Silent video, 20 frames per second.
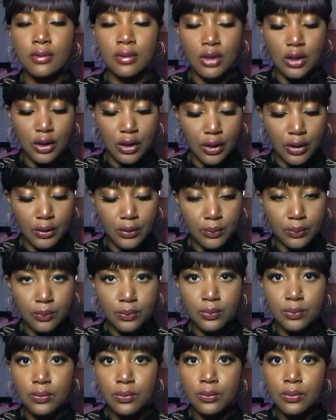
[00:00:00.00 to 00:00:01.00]
you know.
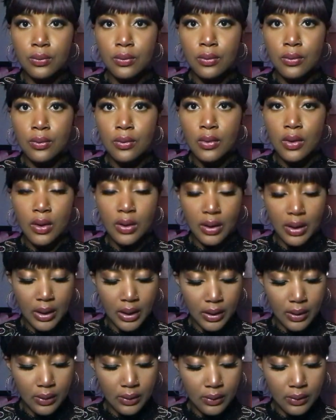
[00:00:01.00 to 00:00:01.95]
Okay.